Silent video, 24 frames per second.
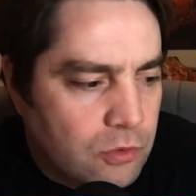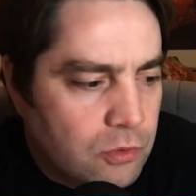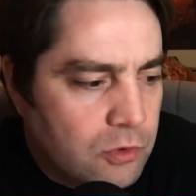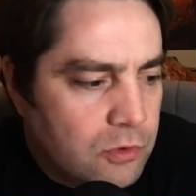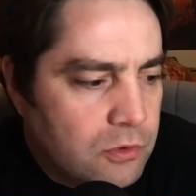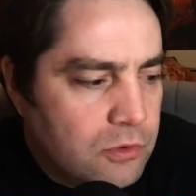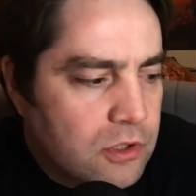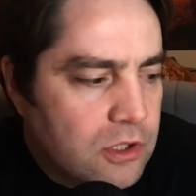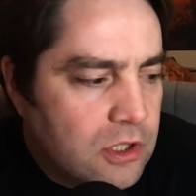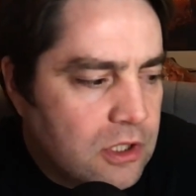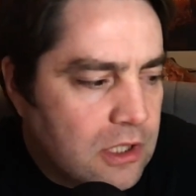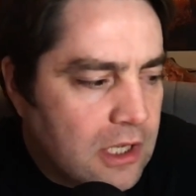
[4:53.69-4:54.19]
Well,
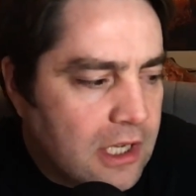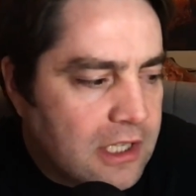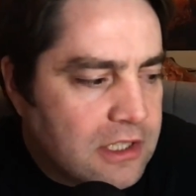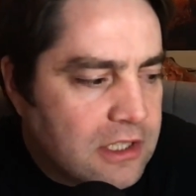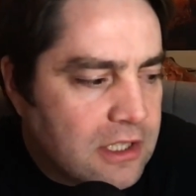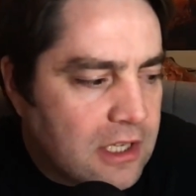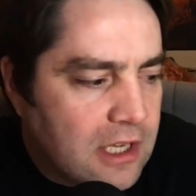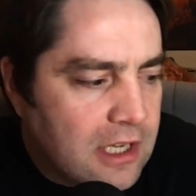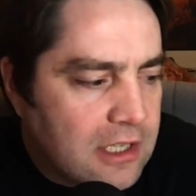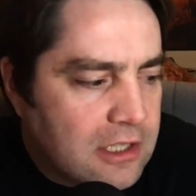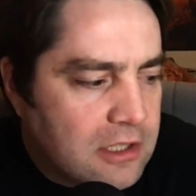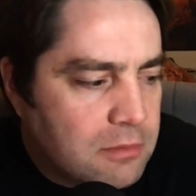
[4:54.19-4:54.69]
as
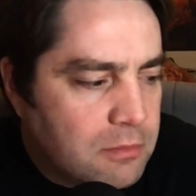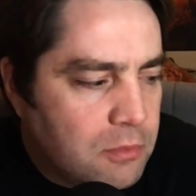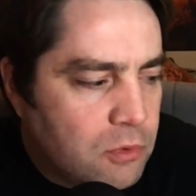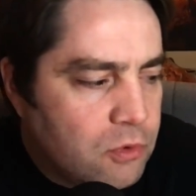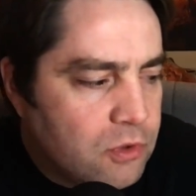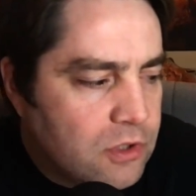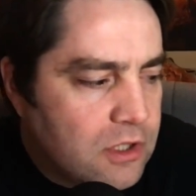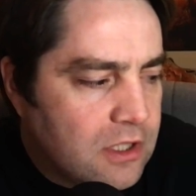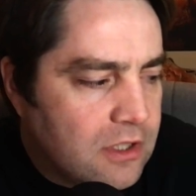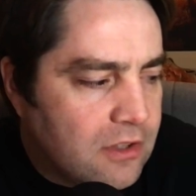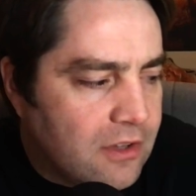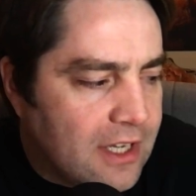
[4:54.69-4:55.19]
I
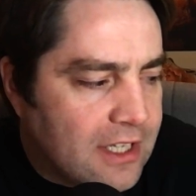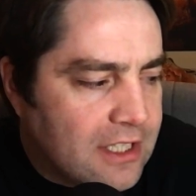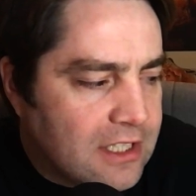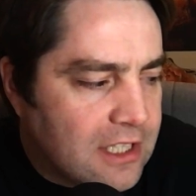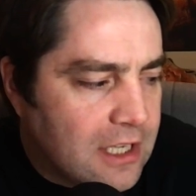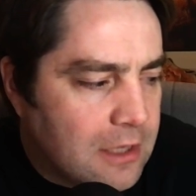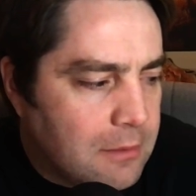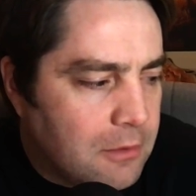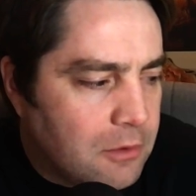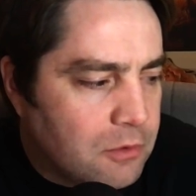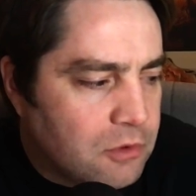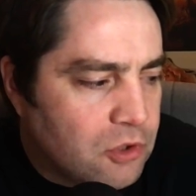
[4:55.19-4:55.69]
spoke to you last
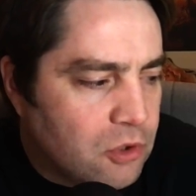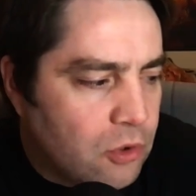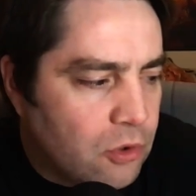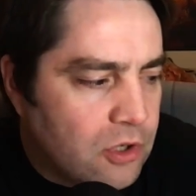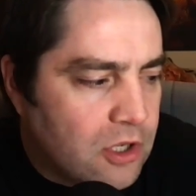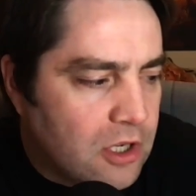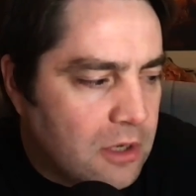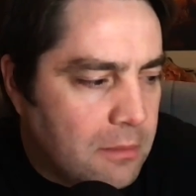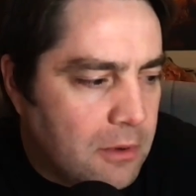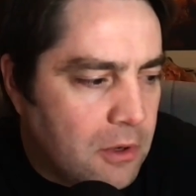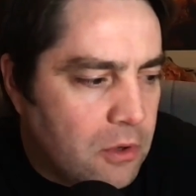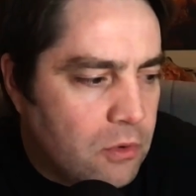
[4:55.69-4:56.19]
time, I was
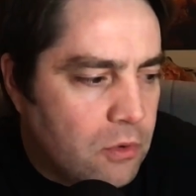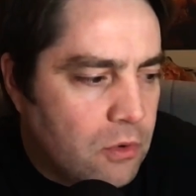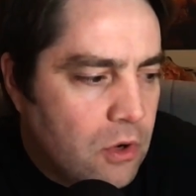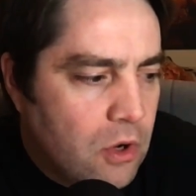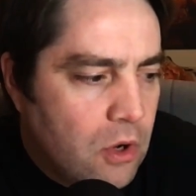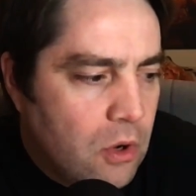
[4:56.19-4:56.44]
talking about